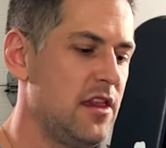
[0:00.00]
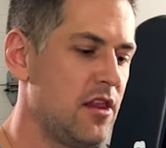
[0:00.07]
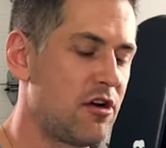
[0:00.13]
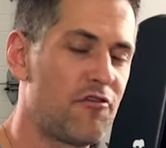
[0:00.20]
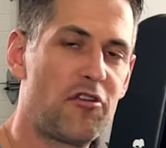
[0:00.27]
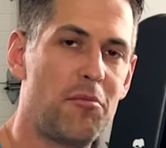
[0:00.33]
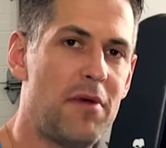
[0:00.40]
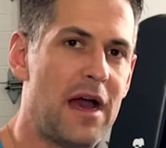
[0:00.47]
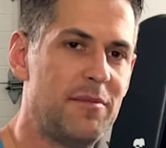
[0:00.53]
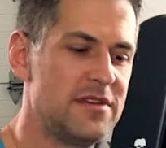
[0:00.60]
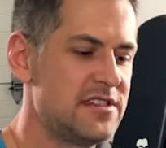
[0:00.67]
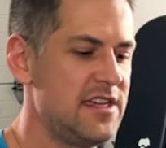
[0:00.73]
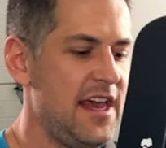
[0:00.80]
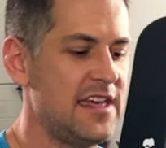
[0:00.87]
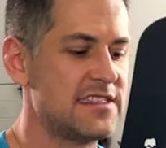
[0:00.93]
Learn from my
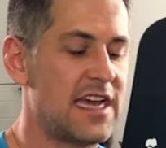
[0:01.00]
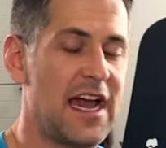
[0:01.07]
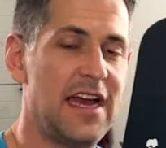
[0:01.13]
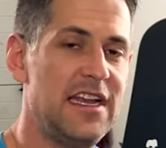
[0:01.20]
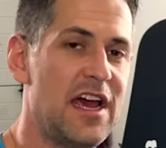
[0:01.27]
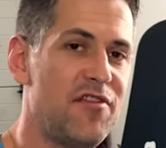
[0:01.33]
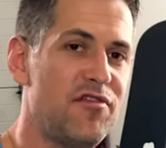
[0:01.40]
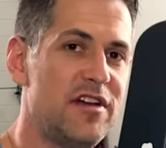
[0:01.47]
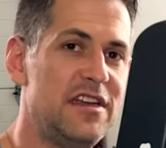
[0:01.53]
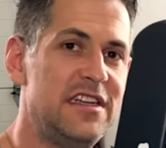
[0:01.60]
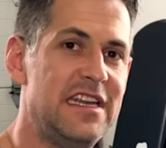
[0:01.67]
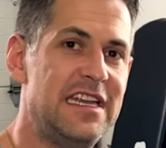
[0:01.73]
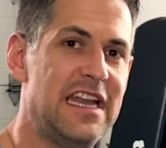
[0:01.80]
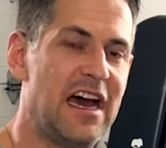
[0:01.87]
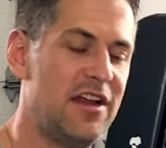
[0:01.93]
mistakes. I definitely
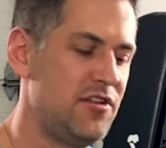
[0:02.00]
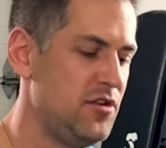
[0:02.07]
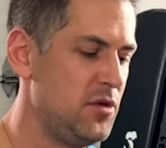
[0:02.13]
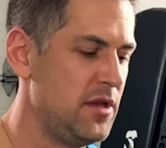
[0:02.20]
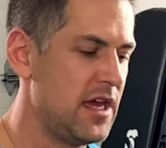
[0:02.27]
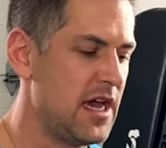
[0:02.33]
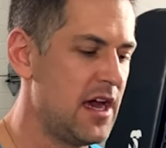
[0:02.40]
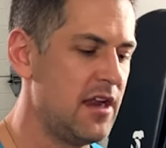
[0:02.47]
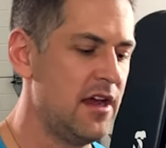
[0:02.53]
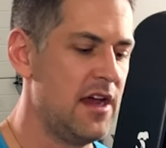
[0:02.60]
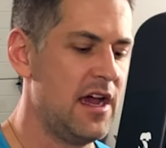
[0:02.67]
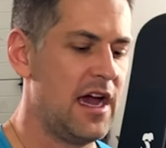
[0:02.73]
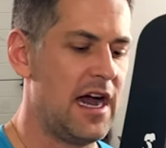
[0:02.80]
did not do that.